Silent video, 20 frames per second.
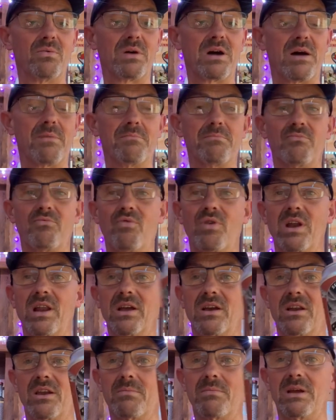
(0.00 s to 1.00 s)
I'm really
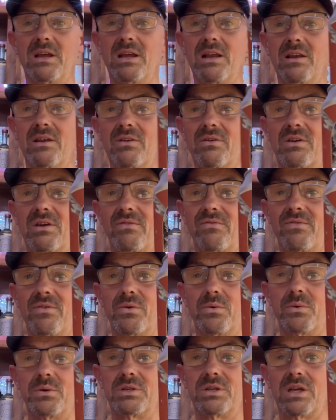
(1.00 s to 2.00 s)
gonna be looking
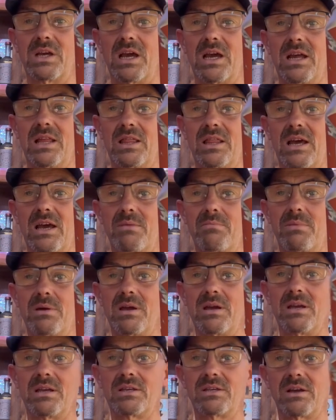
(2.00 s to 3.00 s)
forward to getting their
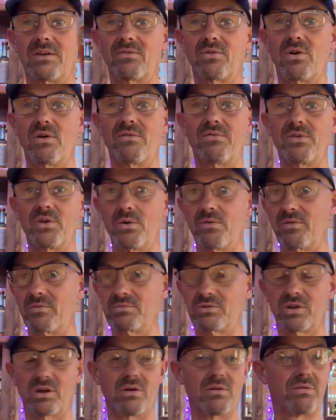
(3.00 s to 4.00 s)
beers. I've got a few of them
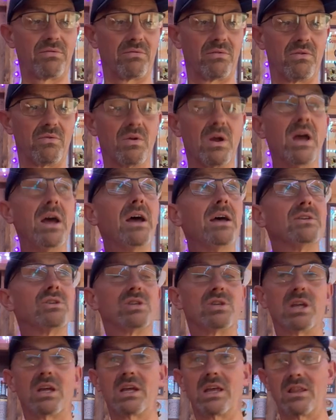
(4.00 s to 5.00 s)
to go through,
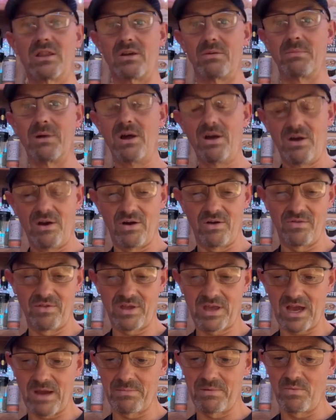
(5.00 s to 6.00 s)
sticking them on the
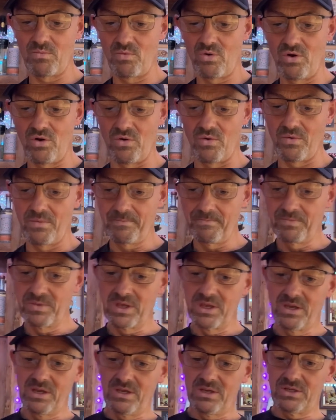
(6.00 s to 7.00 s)
cabin wall.
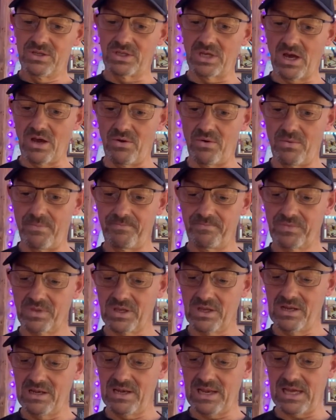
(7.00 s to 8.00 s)
So
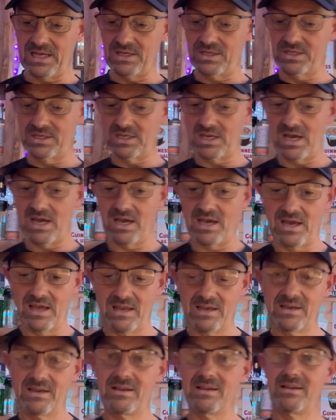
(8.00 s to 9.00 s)
let's
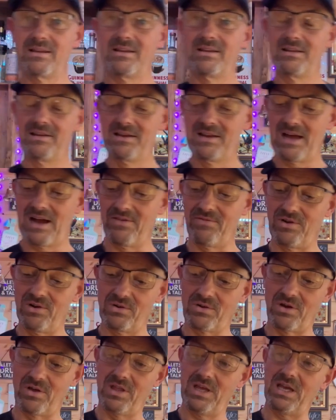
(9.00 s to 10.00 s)
have a
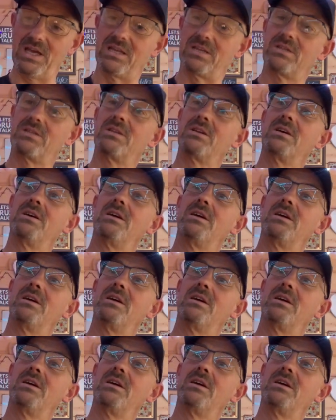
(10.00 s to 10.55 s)
look at this.